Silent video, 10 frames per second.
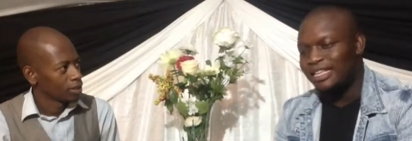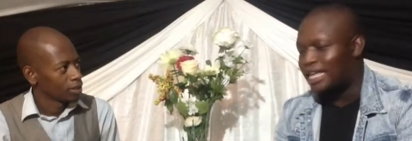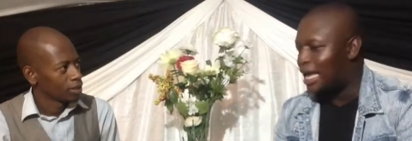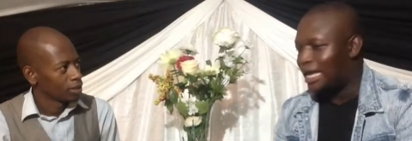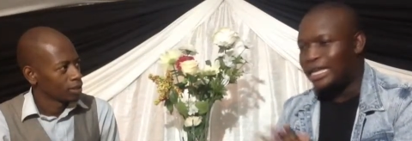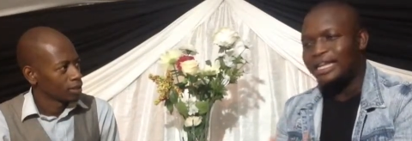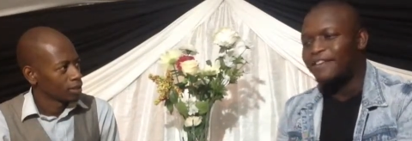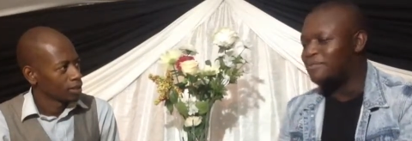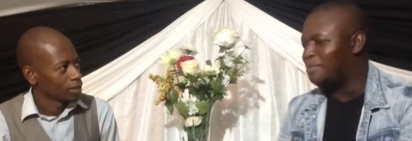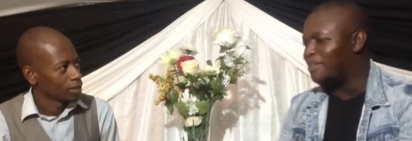Speaker 1: Yeah, he
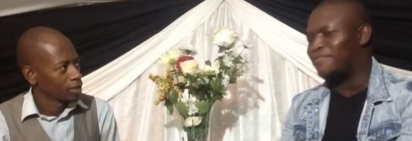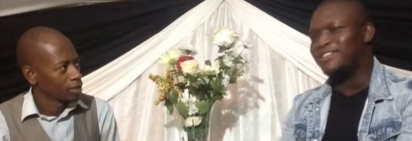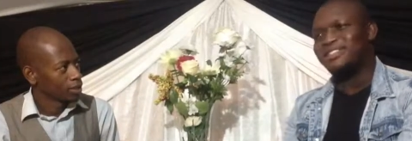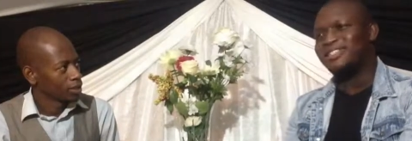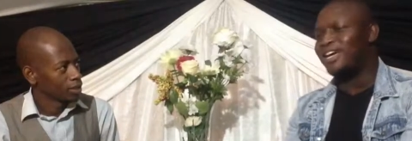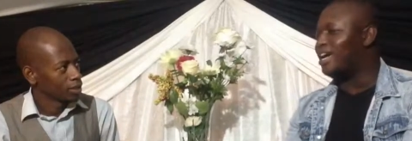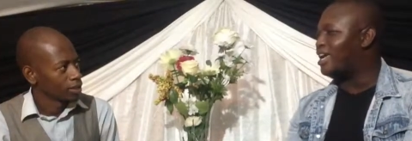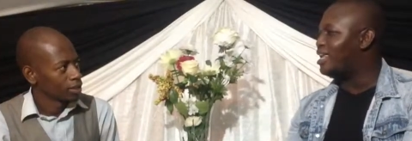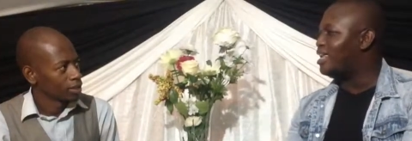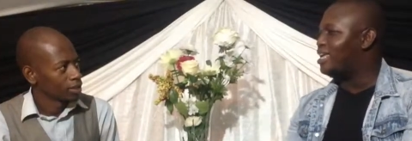loves being
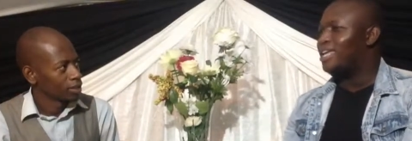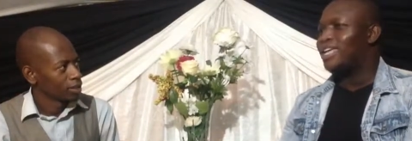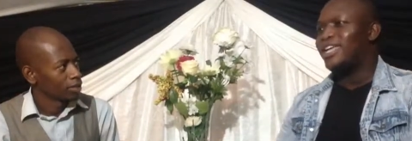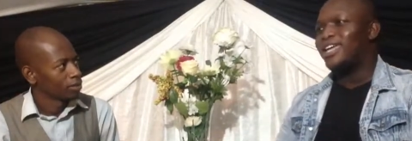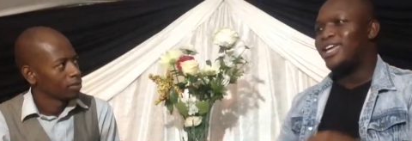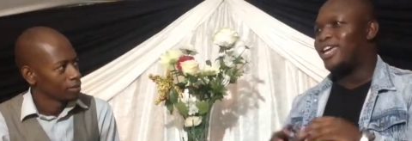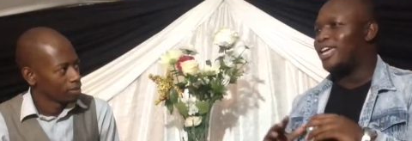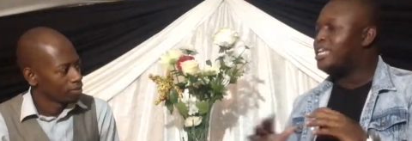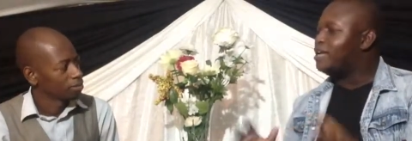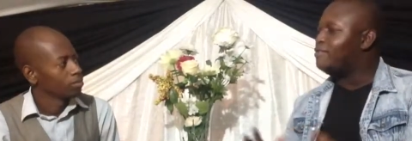versatile
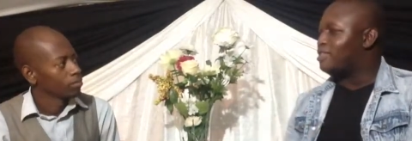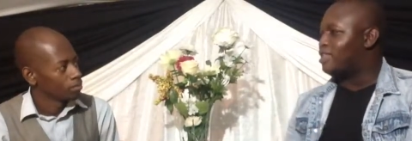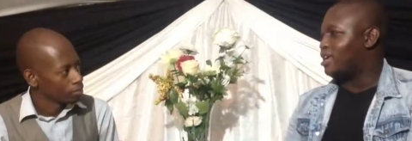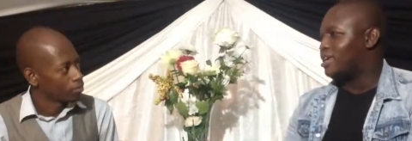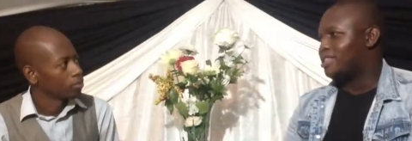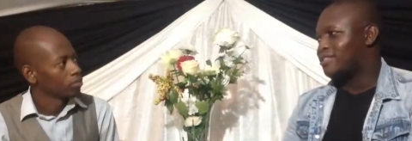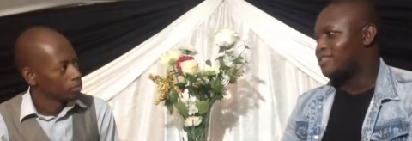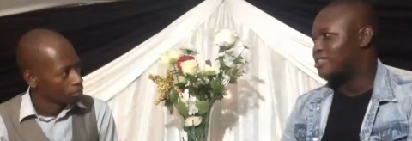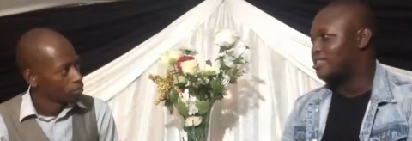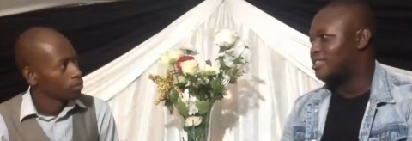uh, in everything.
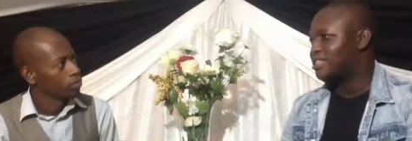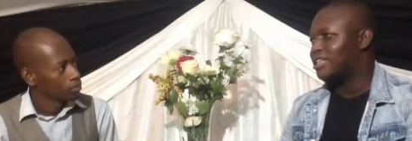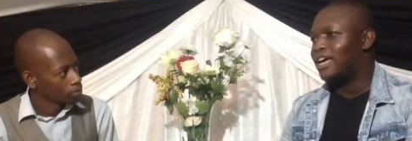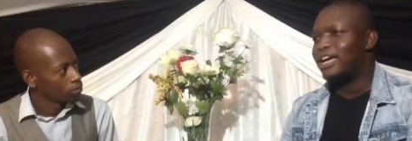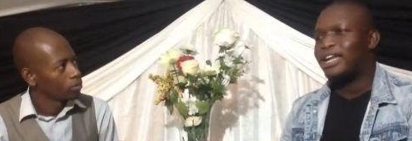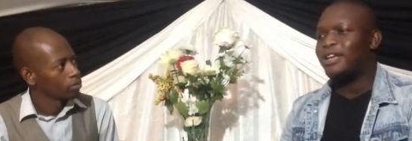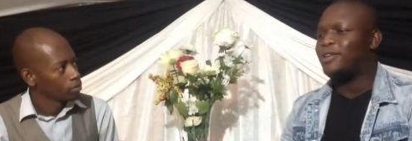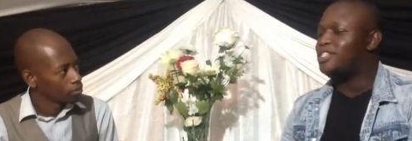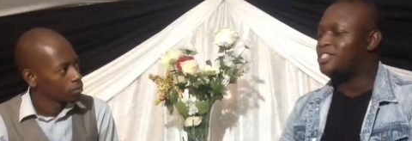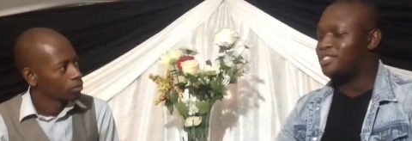I, I,
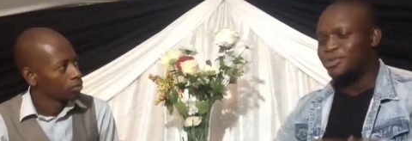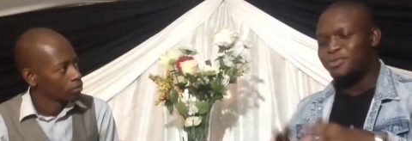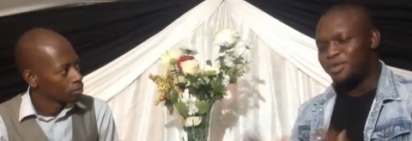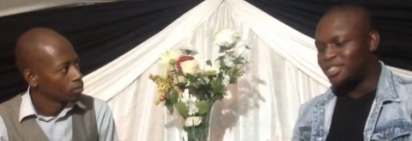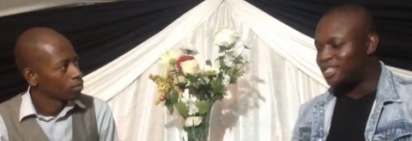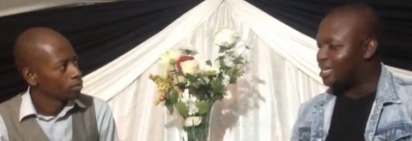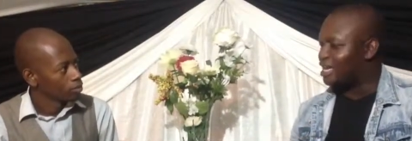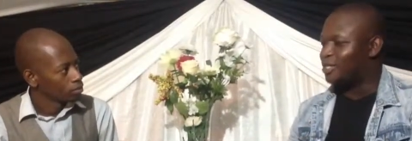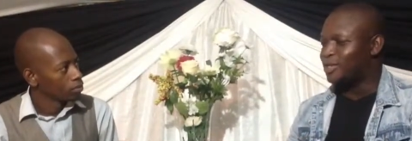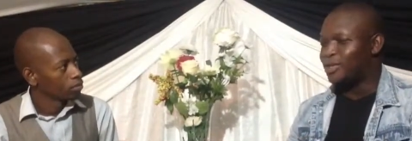don't just do music,
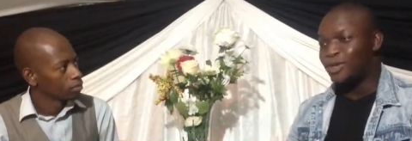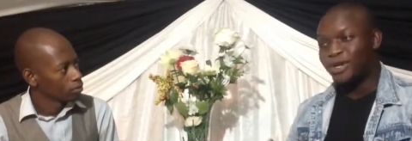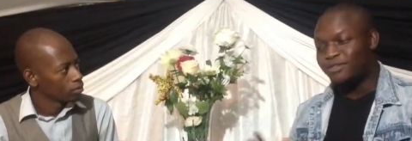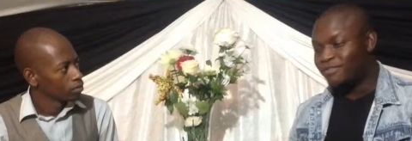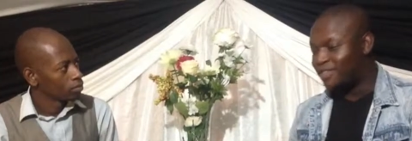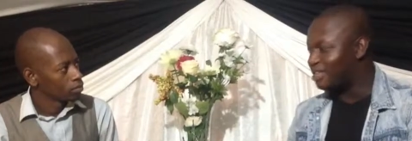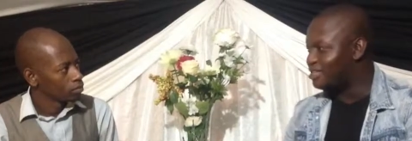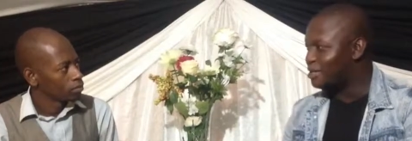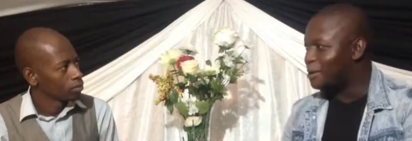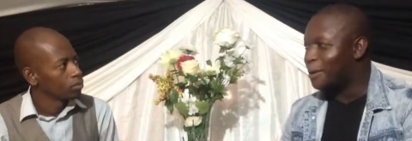I do a lot of
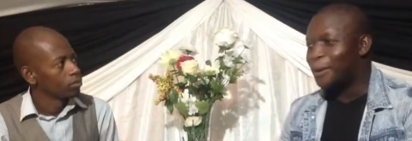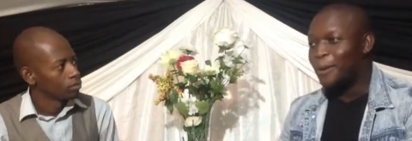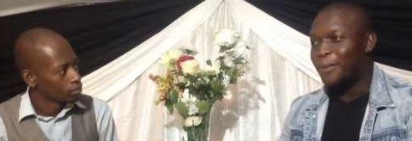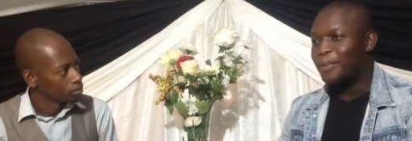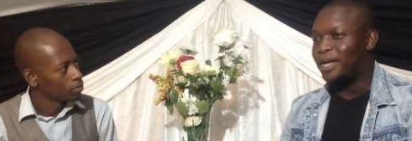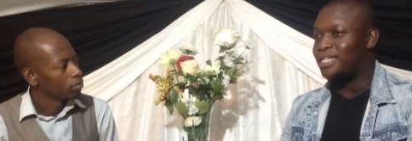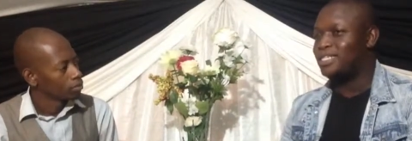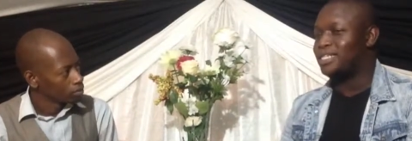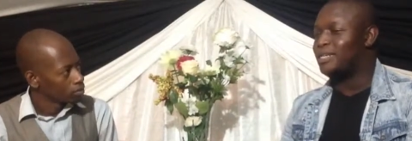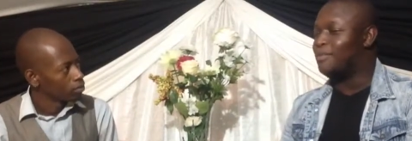things, but
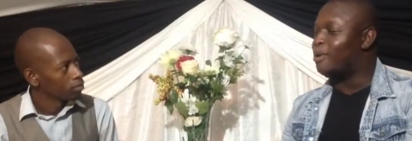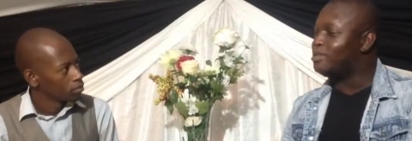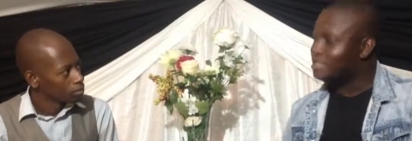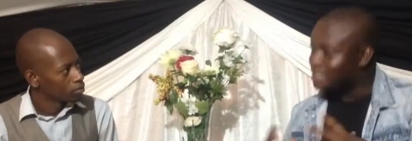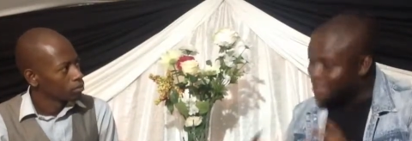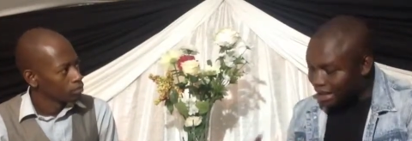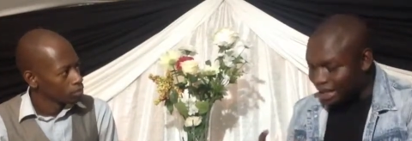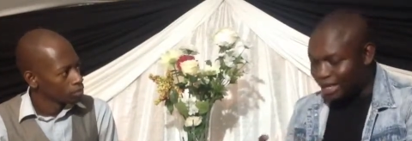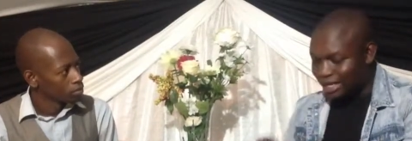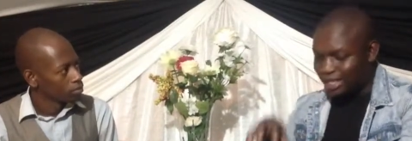most
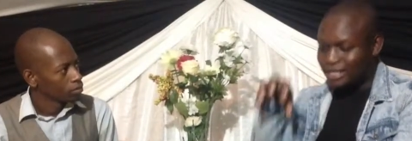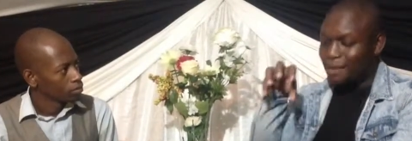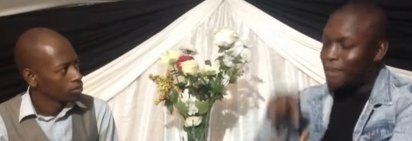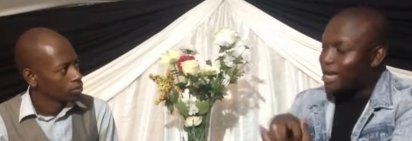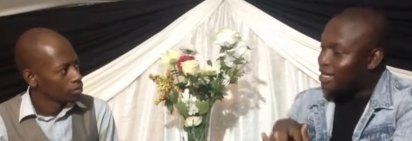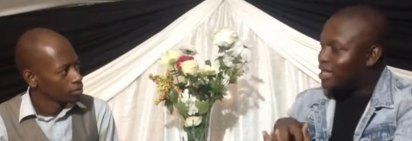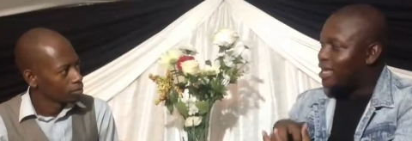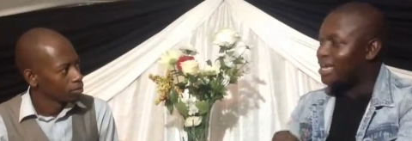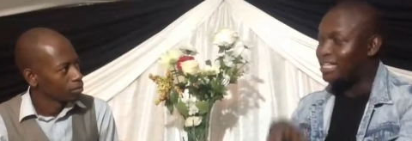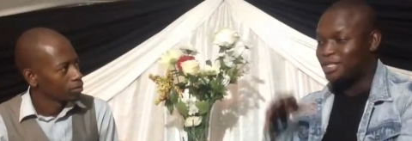thing, the main
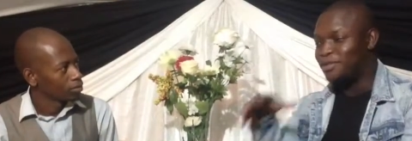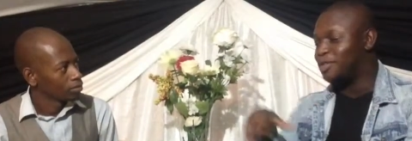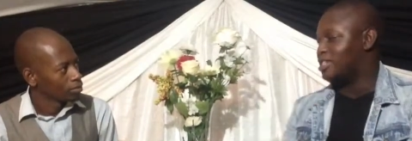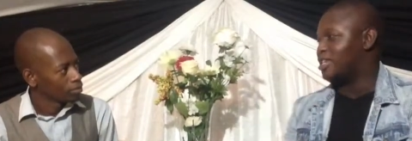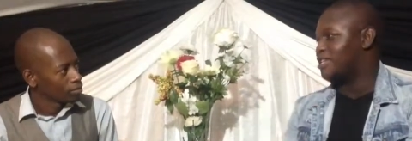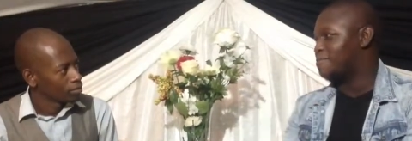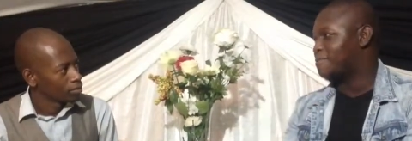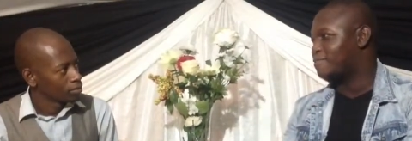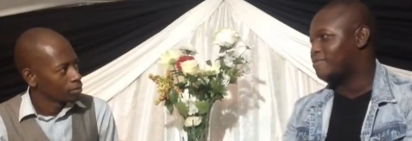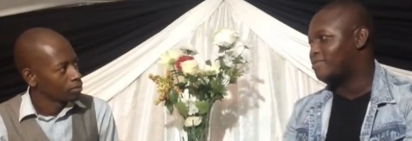thing, it's music.
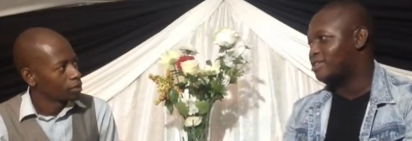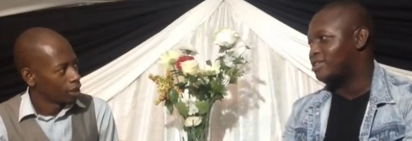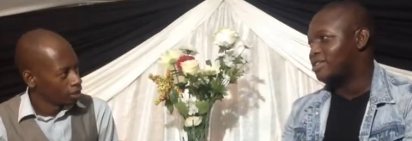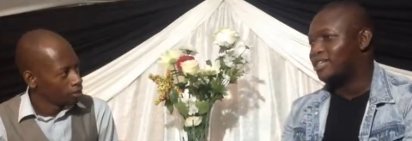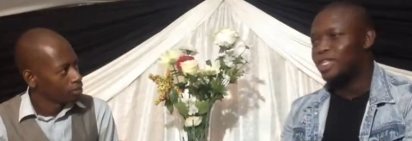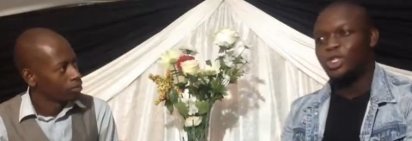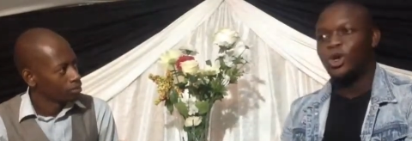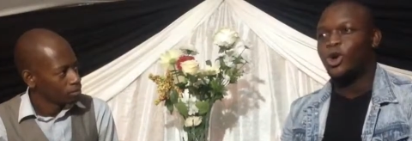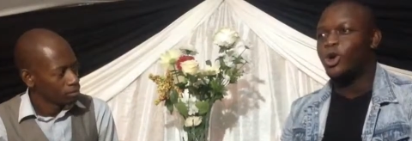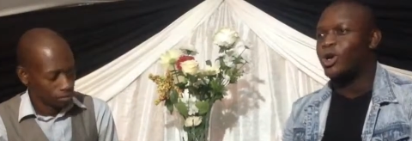Okay.
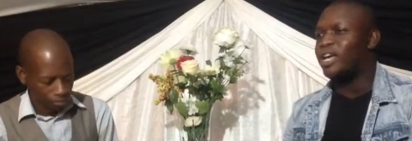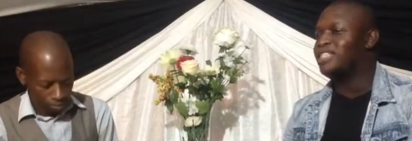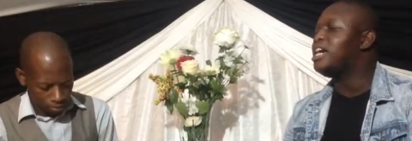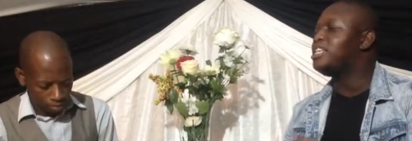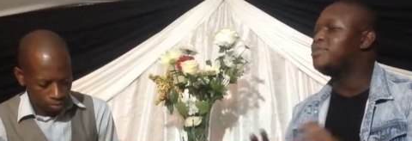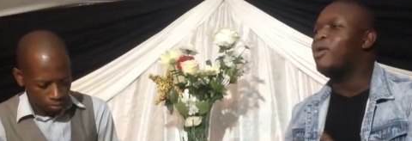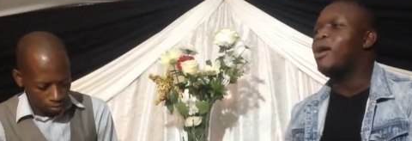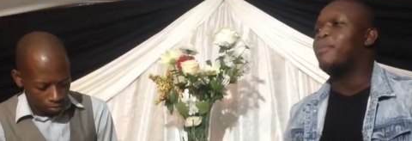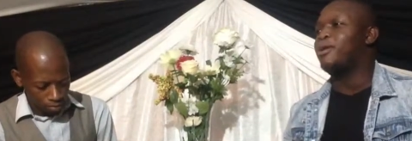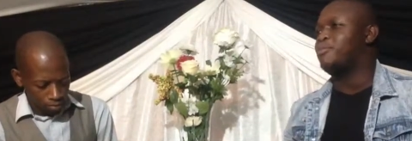So Kgethang is
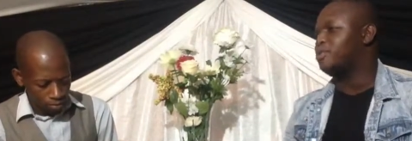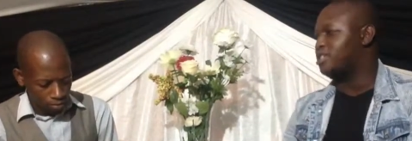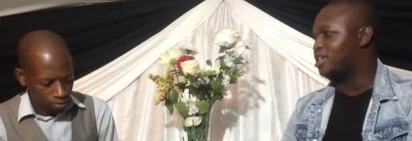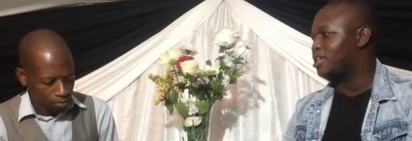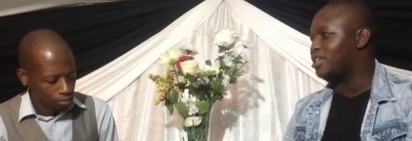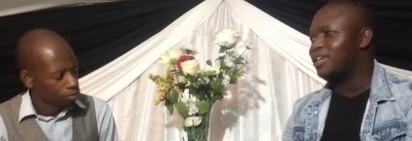more about music.